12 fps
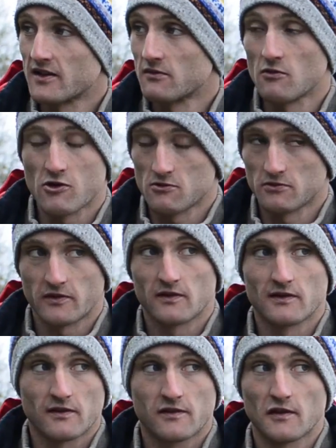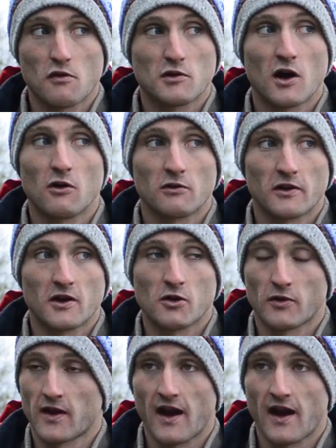The water was so cold, I know that